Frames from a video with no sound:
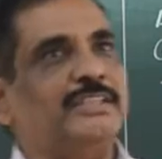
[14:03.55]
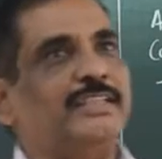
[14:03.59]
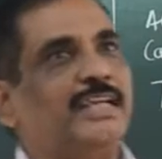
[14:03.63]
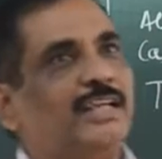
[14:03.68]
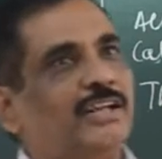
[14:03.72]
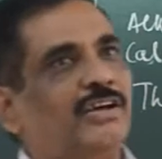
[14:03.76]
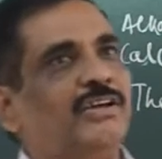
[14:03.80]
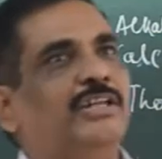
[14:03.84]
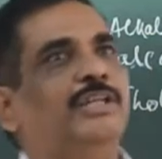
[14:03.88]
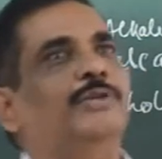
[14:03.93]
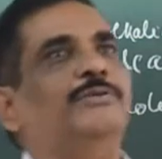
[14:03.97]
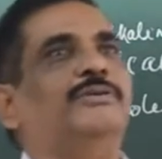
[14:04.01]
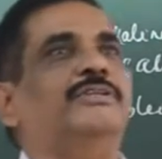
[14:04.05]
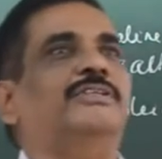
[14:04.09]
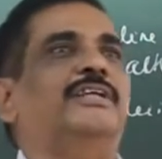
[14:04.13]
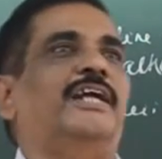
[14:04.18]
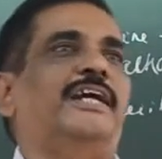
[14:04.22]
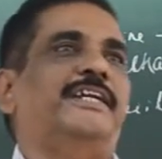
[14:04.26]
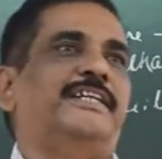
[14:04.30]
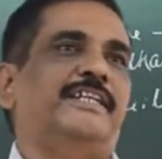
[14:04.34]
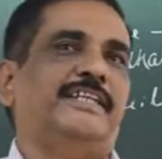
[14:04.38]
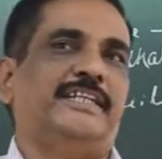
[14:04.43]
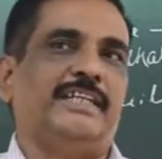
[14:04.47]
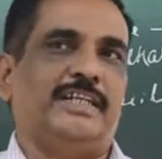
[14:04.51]
then only you can
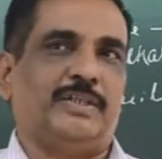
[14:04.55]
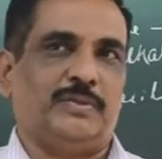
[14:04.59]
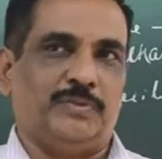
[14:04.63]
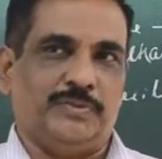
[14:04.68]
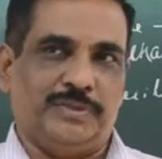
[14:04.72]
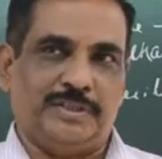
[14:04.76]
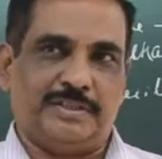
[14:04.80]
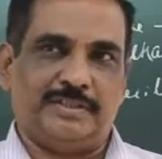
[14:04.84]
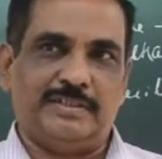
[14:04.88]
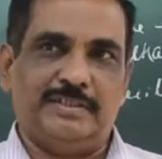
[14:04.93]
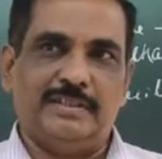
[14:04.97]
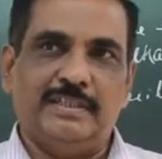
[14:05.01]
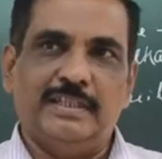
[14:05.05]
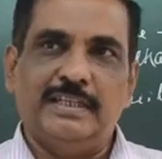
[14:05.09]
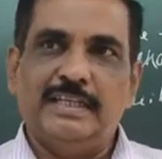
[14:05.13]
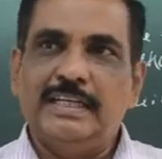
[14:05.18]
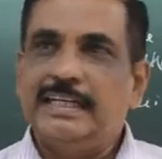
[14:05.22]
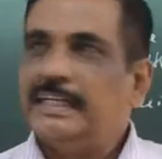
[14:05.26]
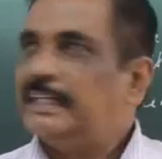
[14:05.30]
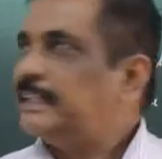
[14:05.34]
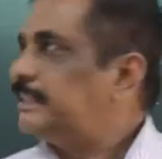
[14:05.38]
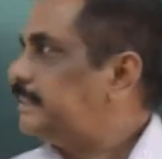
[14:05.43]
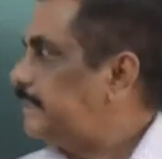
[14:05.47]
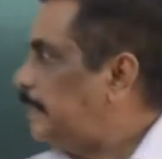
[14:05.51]
write a tectonic.
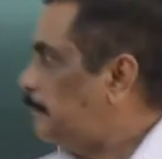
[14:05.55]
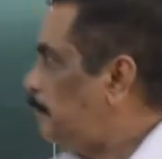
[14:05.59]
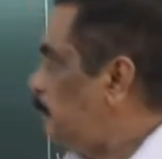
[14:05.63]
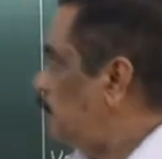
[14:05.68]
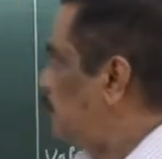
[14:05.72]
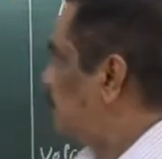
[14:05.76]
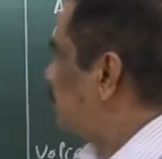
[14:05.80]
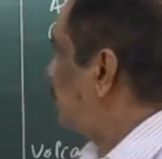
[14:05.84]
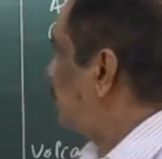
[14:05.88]
Suppose